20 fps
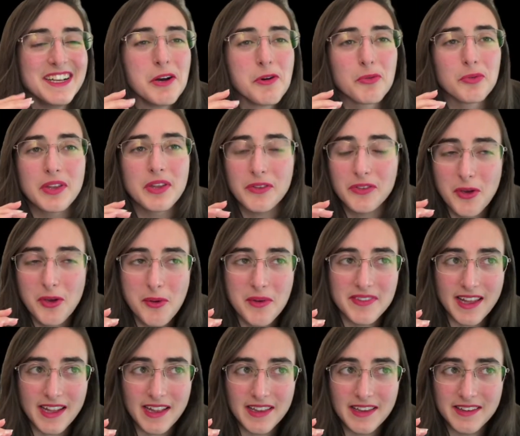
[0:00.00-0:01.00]
We don't know
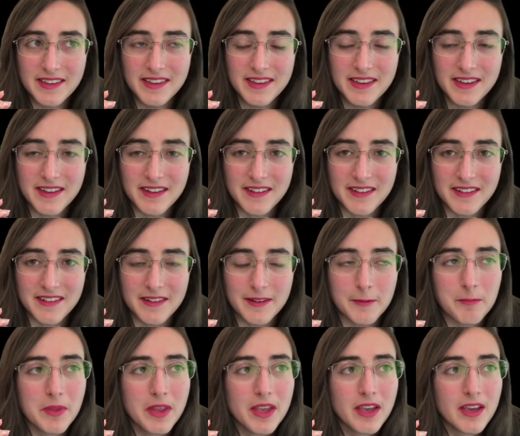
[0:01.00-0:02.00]
exactly
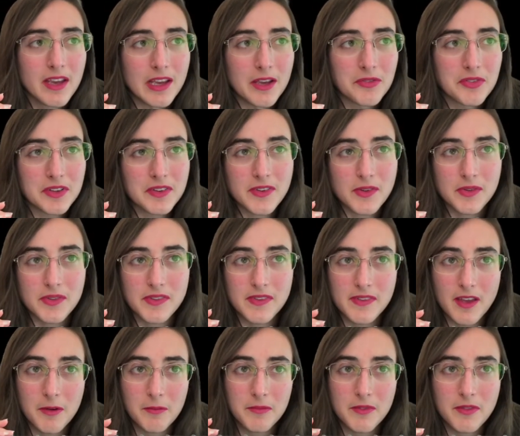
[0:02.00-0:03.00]
if it's a
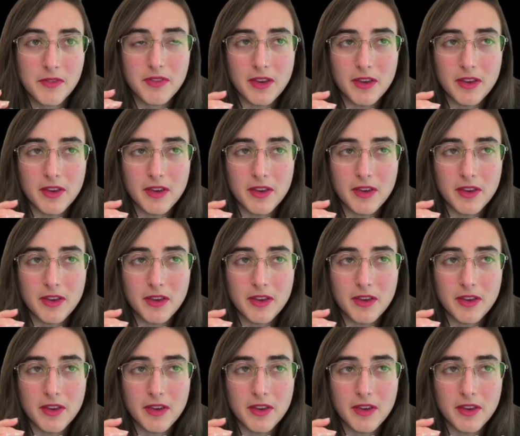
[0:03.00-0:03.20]
stem